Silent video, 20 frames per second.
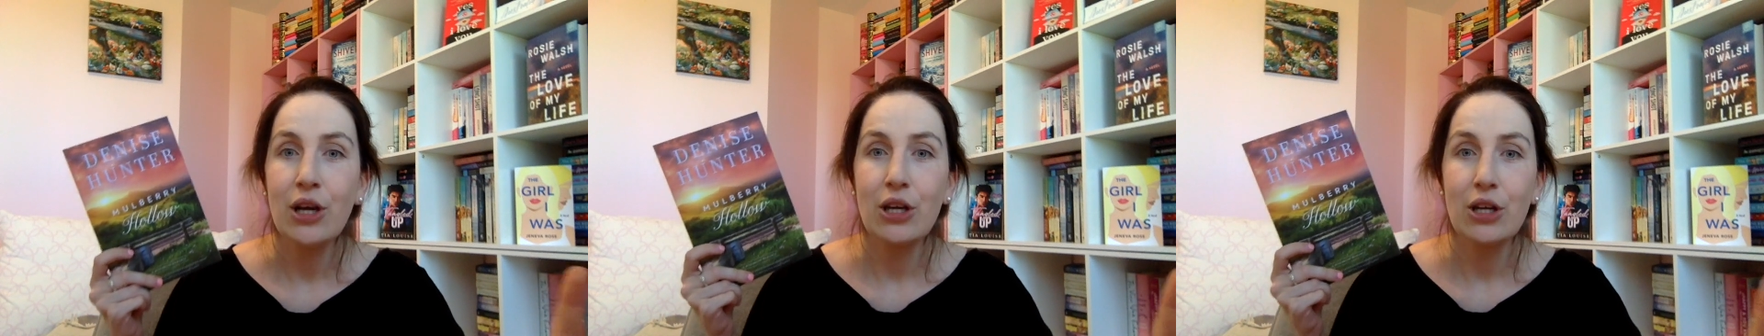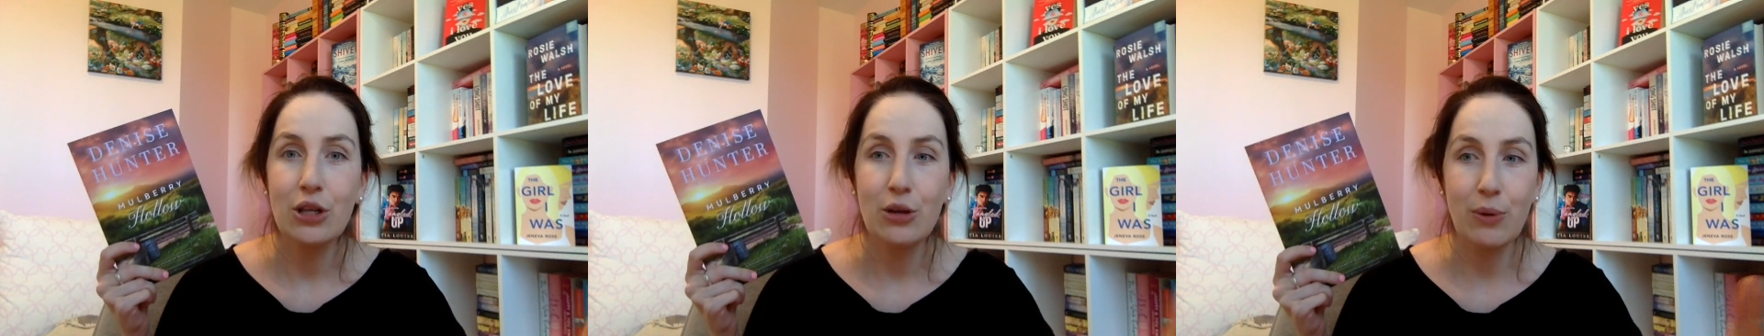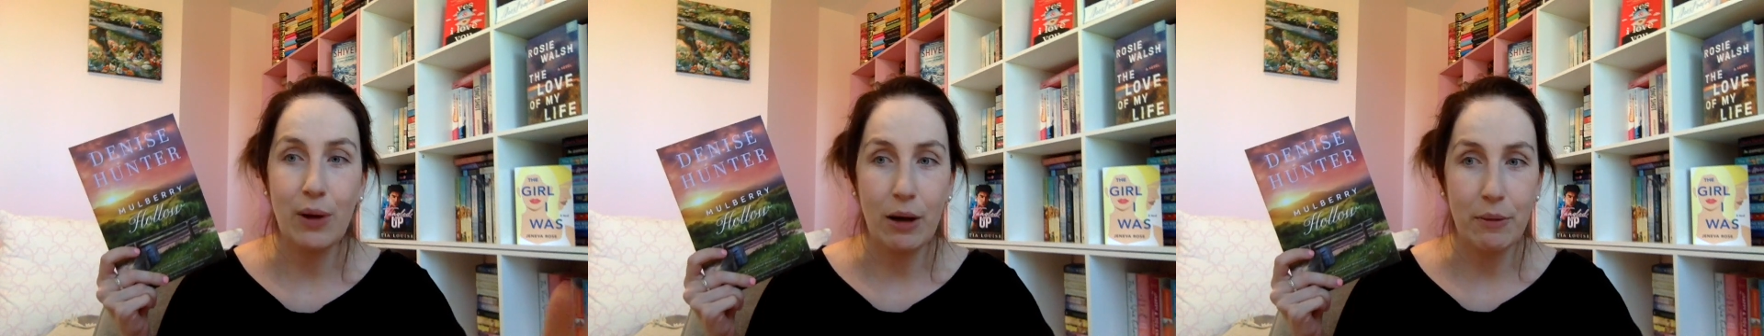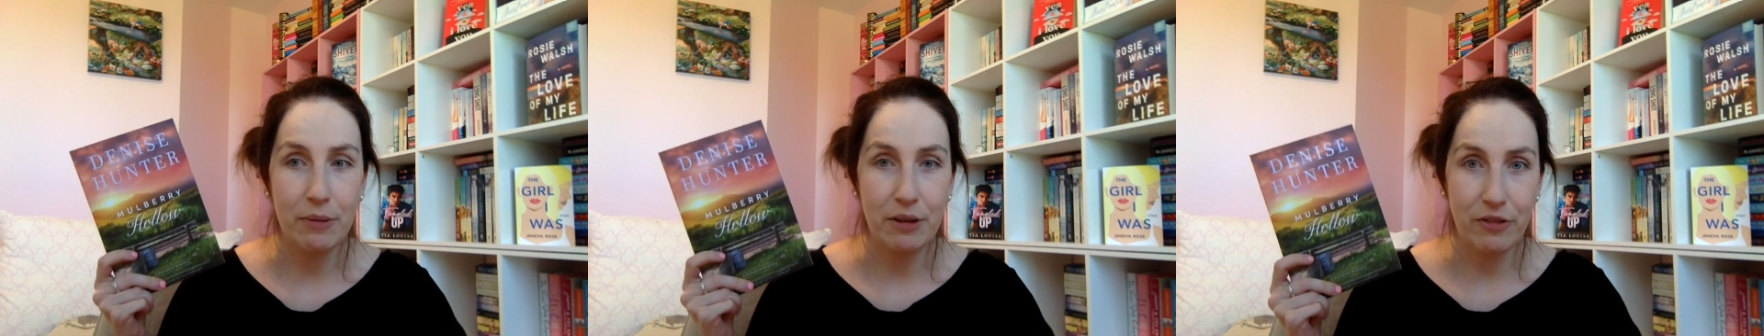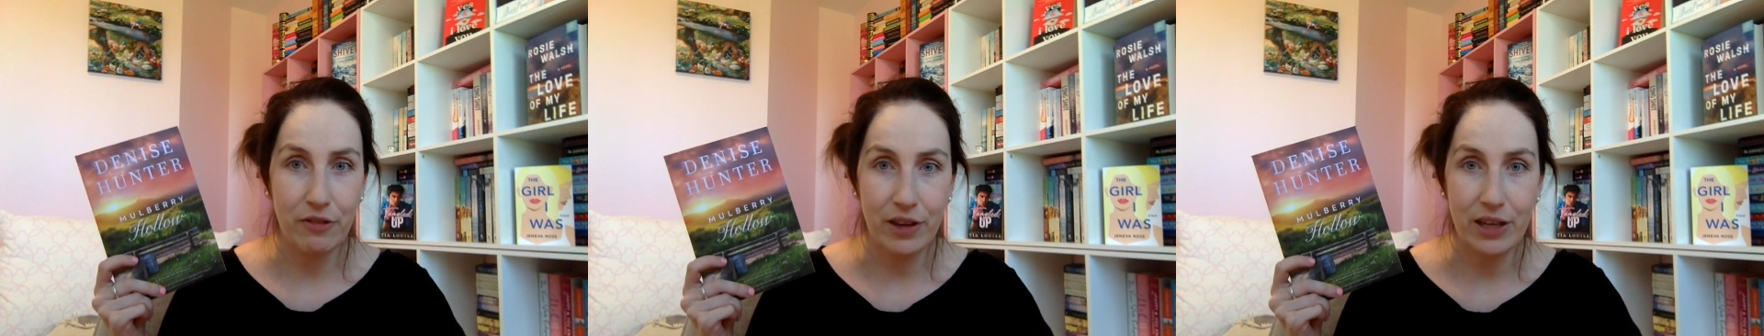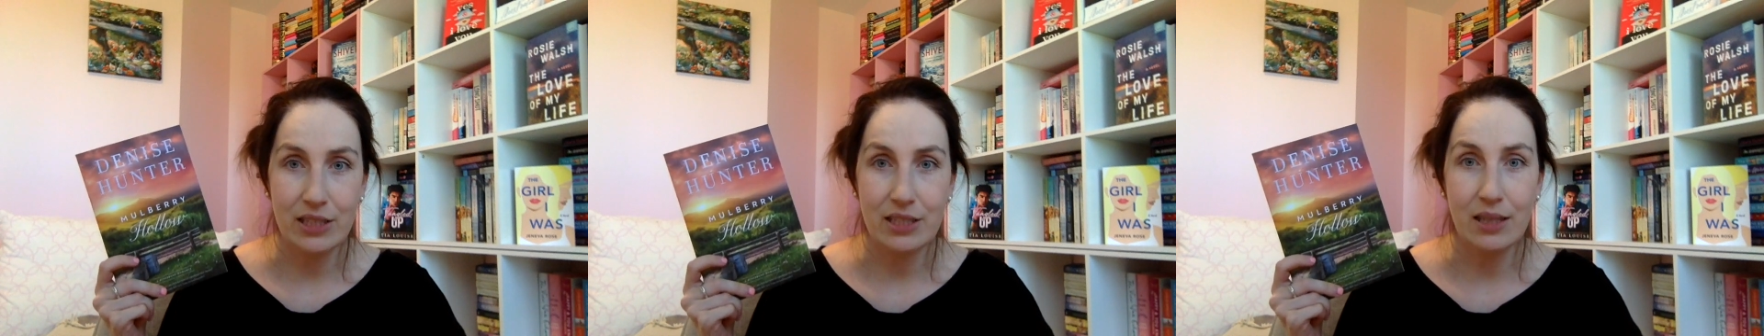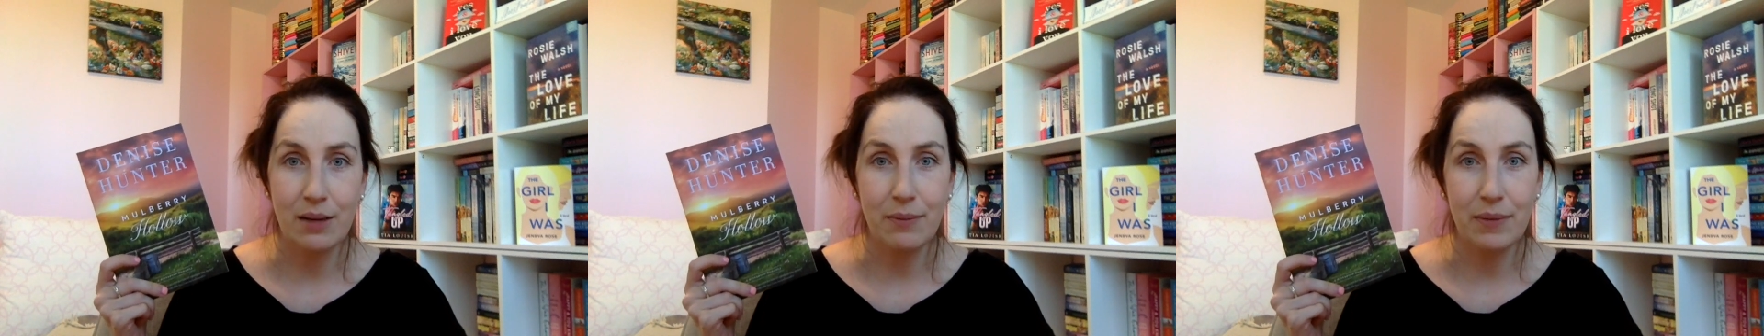You help me
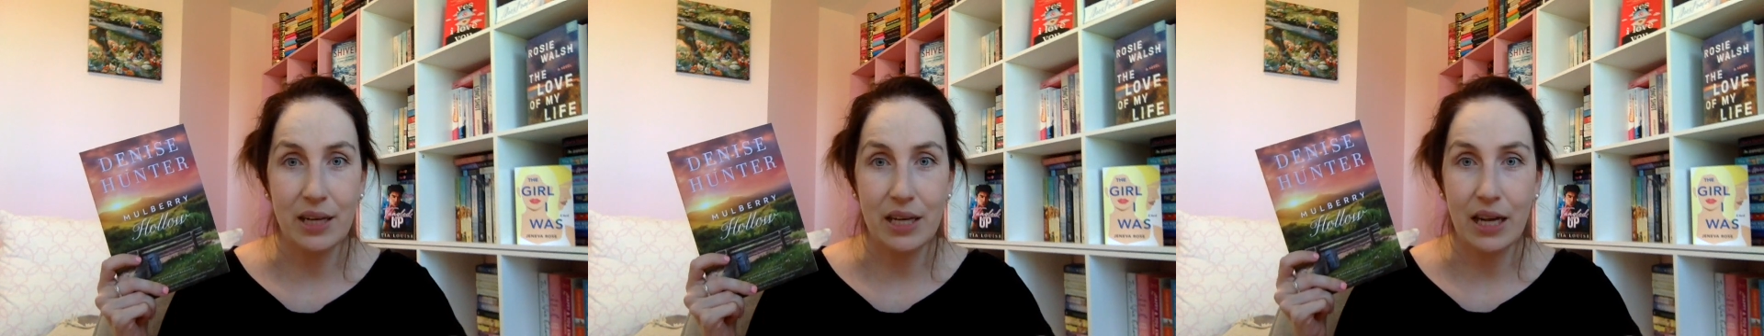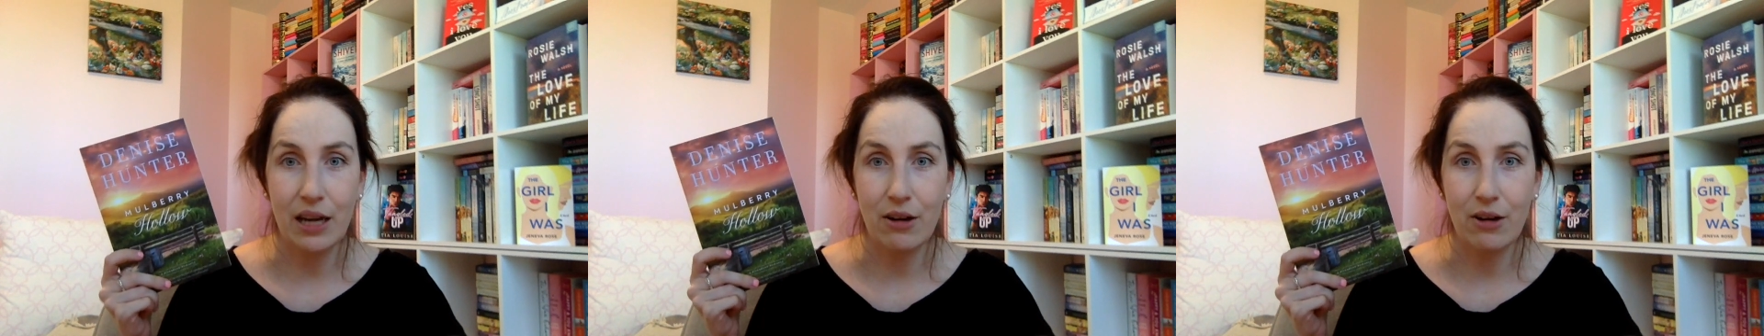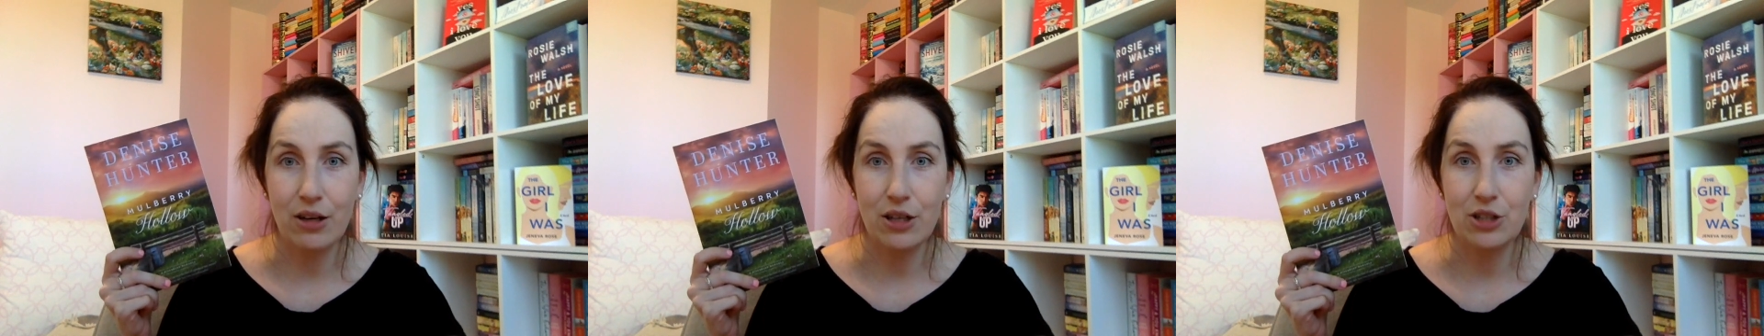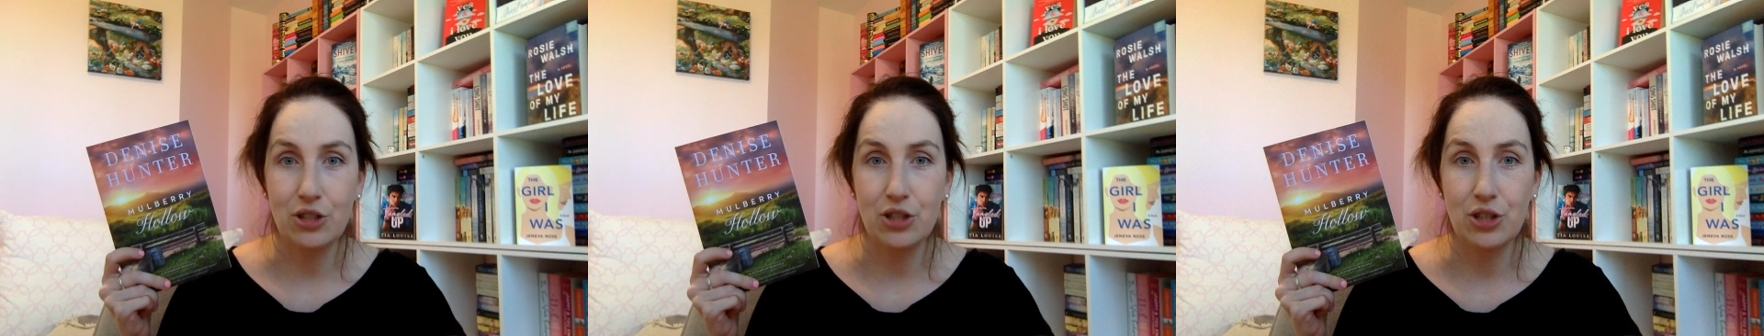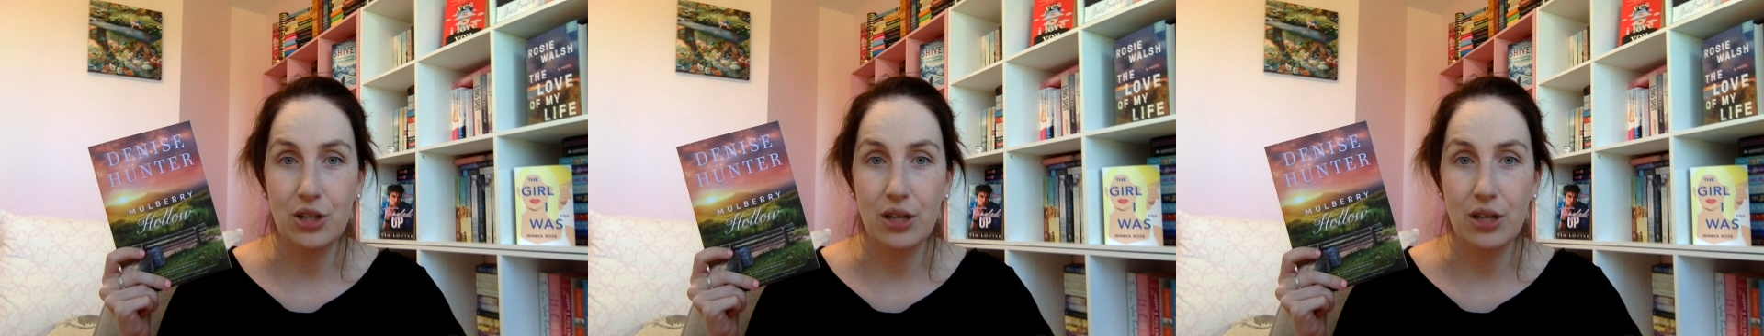fix up my carriage